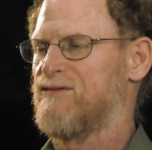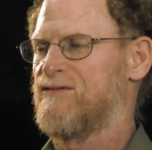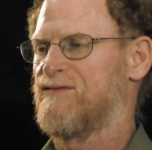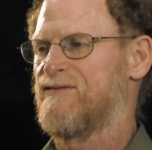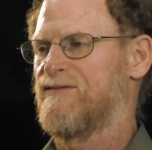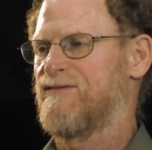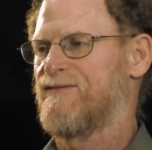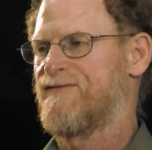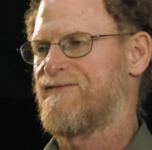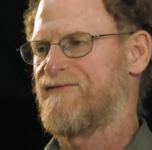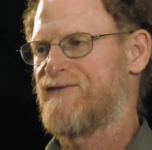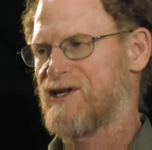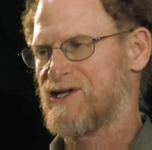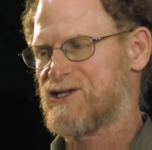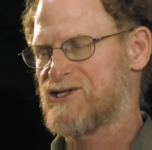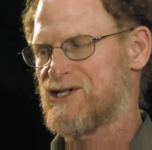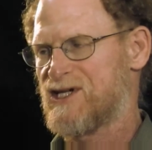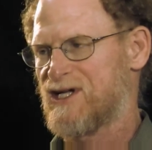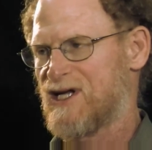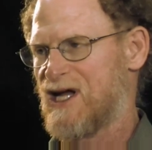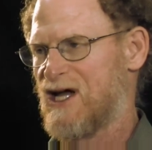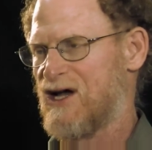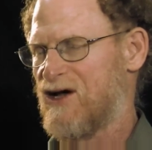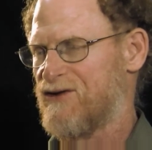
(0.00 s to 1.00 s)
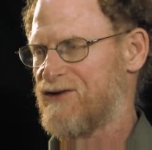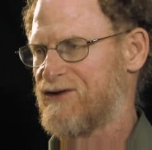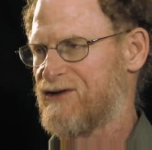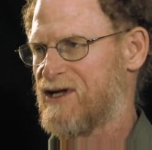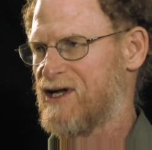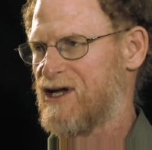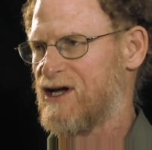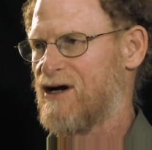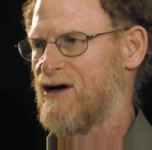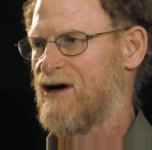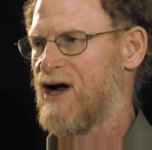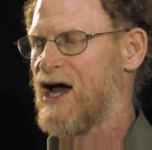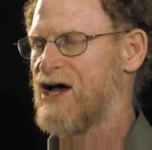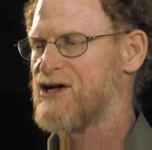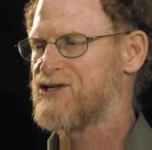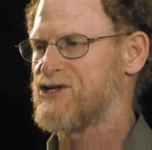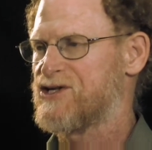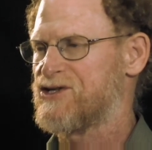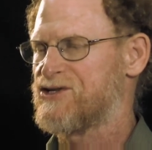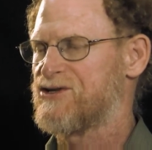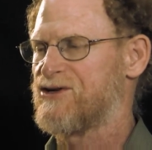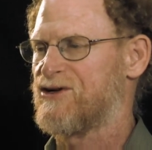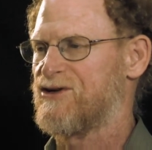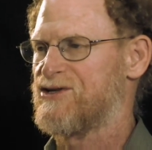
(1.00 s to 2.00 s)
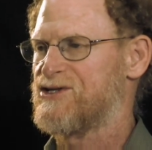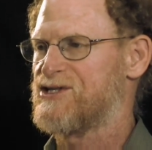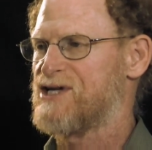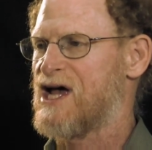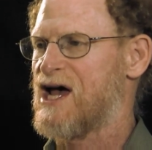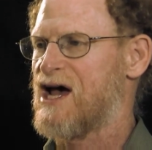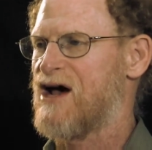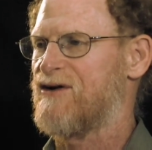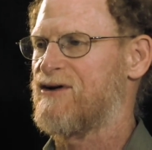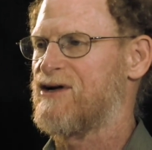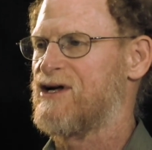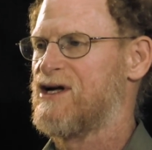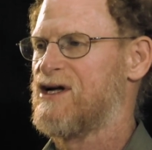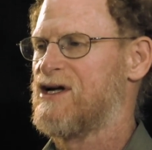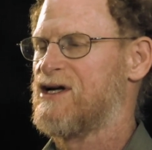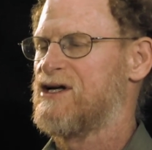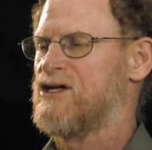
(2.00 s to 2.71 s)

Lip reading: Fixing healthcare, as it turns out,